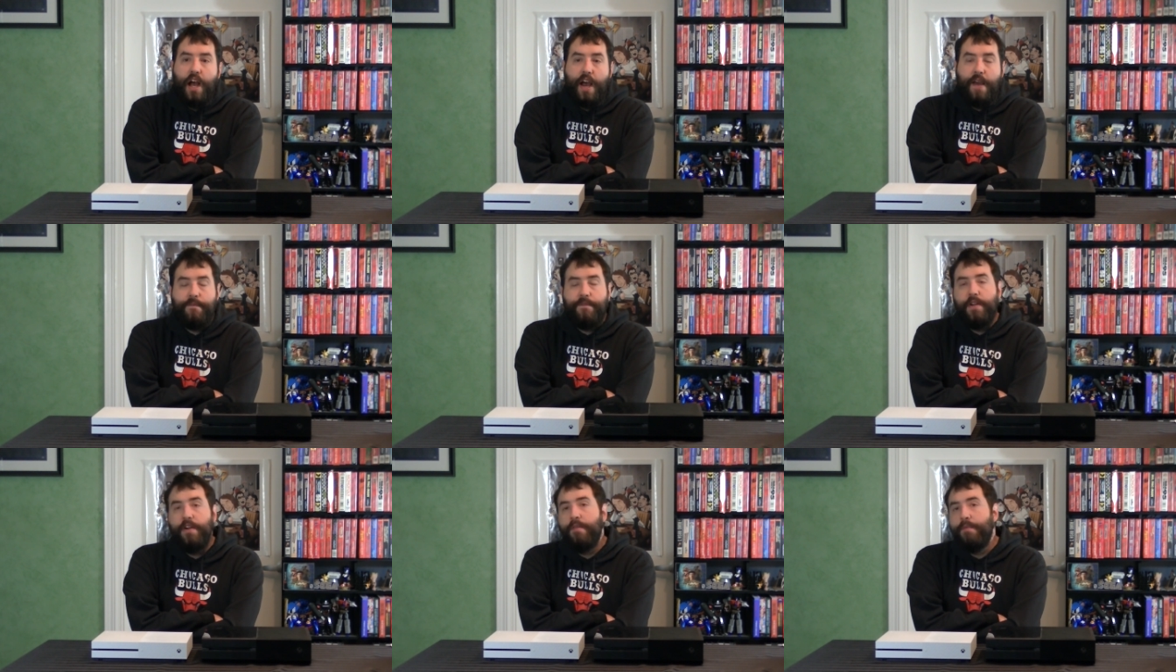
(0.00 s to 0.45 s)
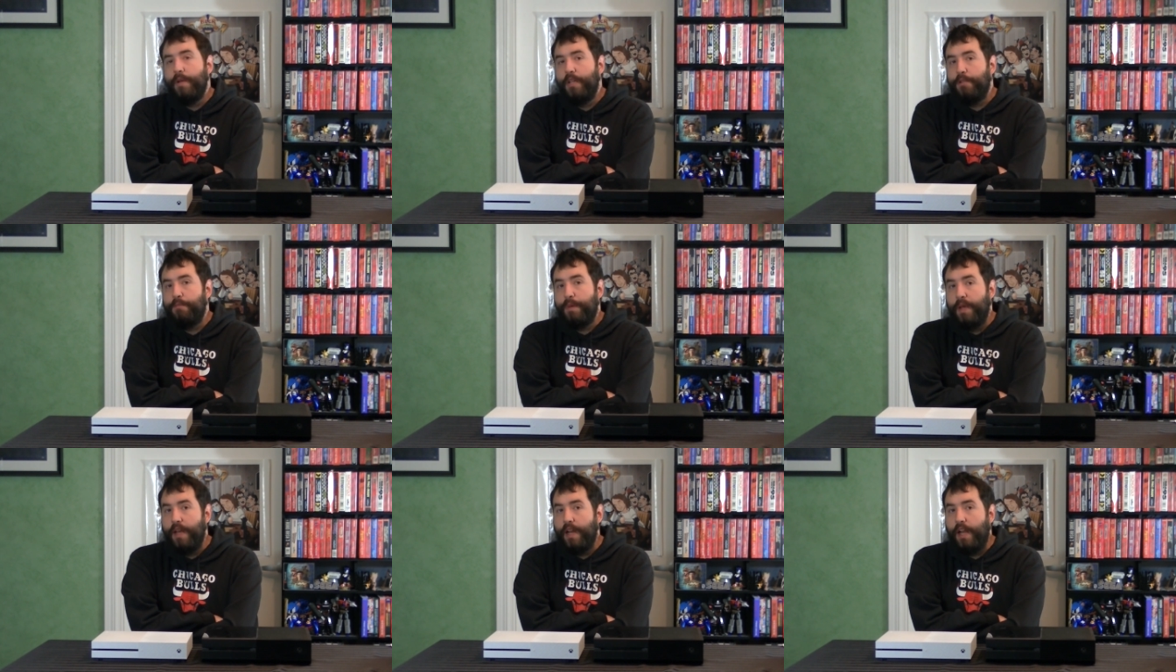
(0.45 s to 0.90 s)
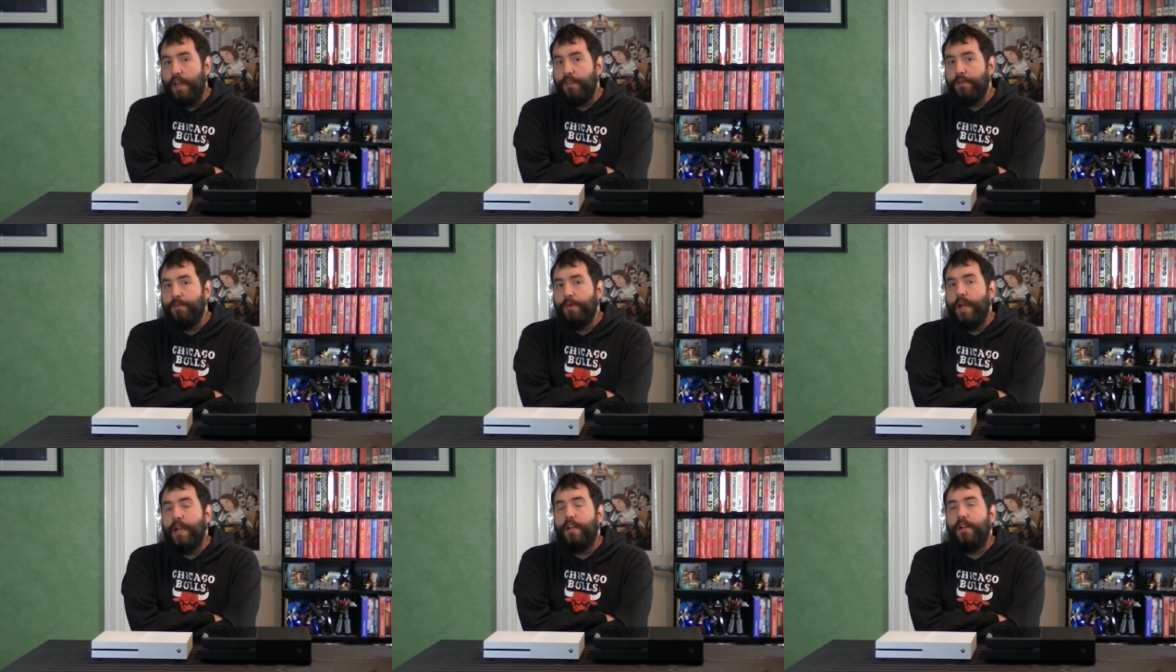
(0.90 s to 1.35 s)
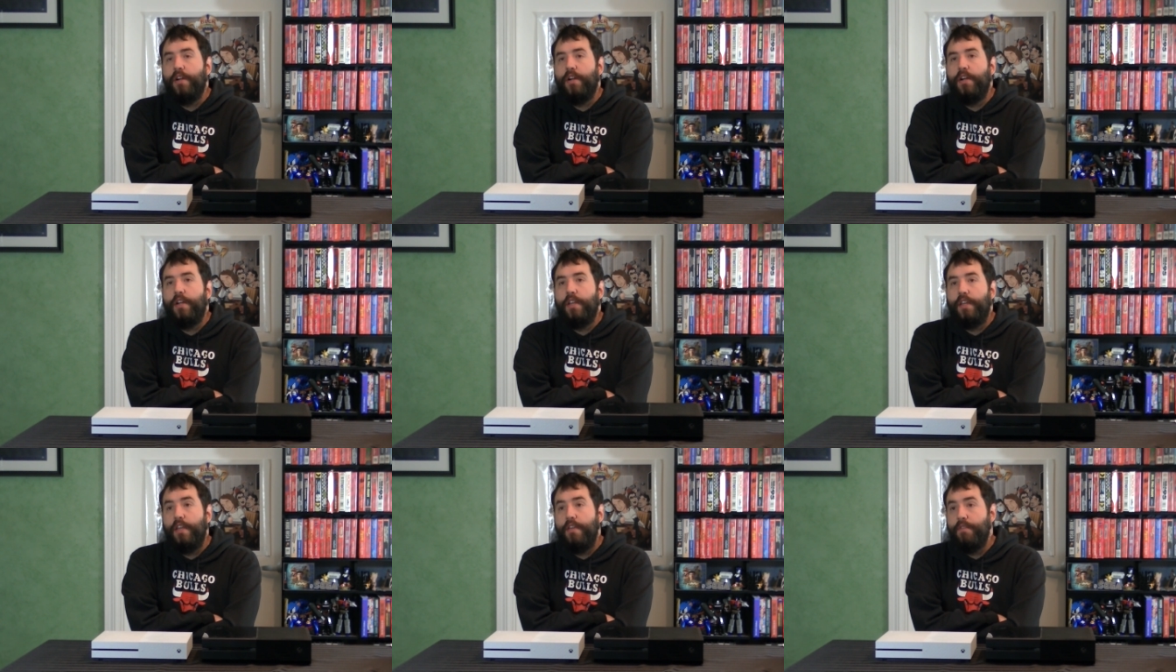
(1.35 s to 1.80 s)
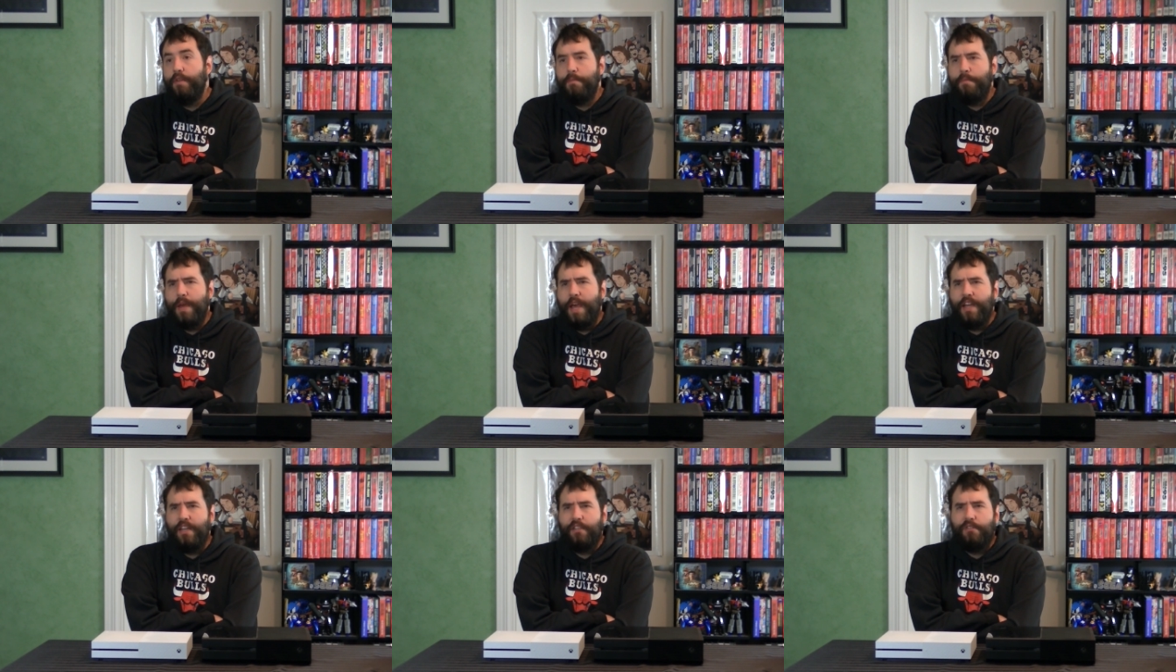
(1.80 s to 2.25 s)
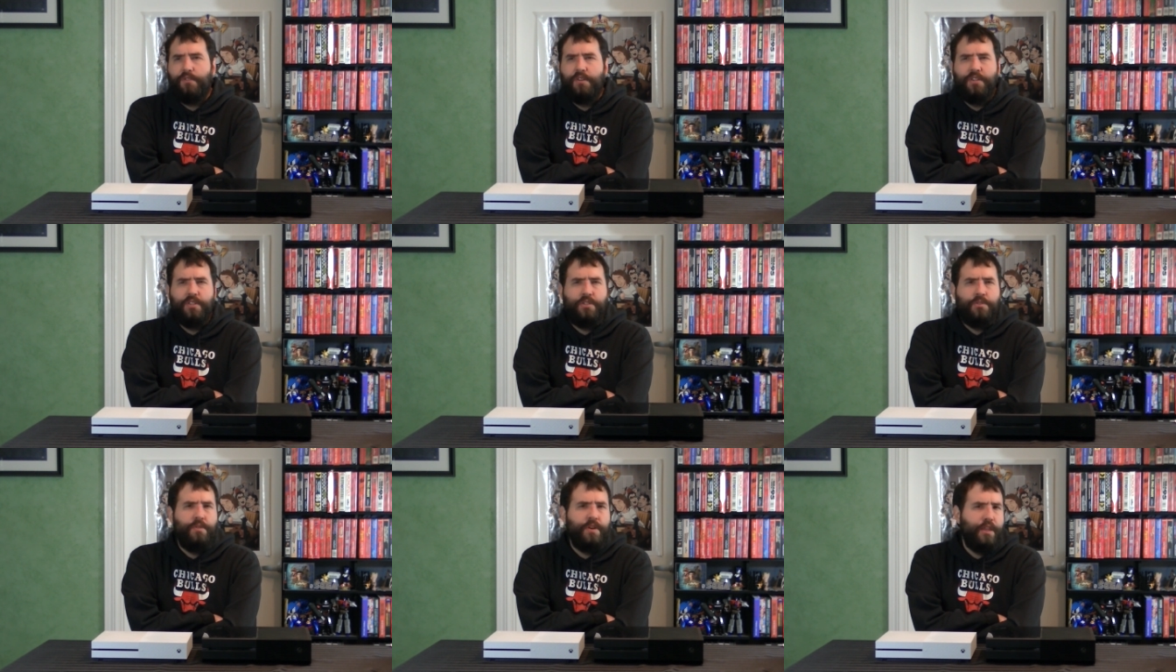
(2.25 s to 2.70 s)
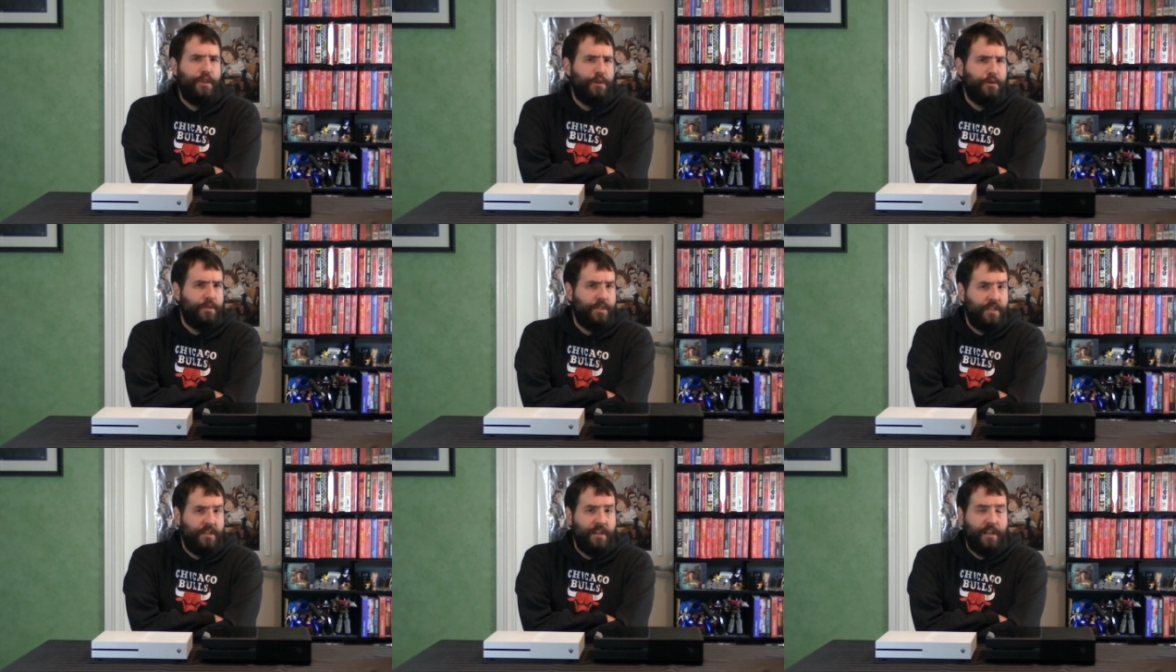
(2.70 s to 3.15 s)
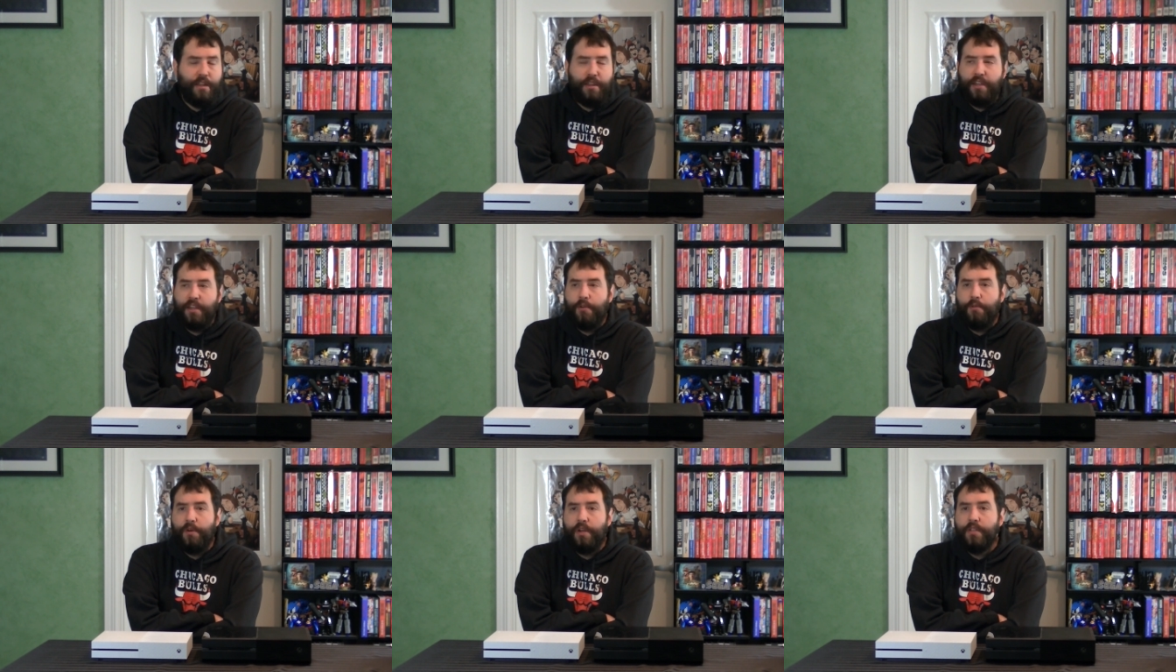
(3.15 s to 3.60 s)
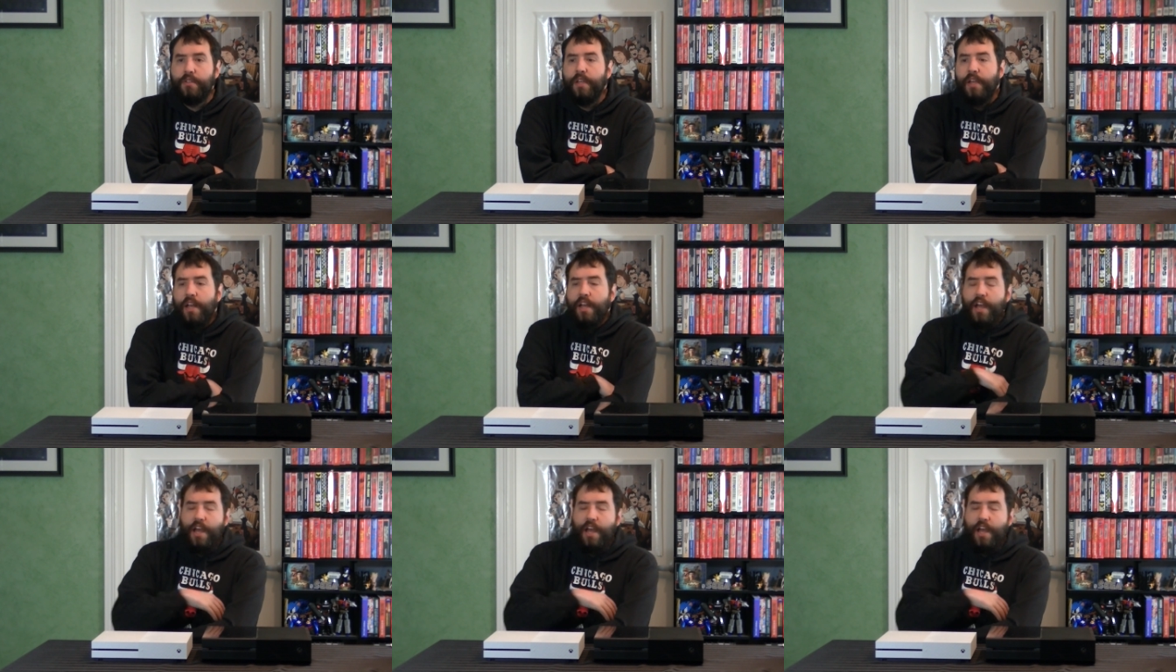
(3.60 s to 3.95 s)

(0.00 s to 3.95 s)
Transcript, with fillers: I've very much been on the record, even back as far as 2013, I think it was.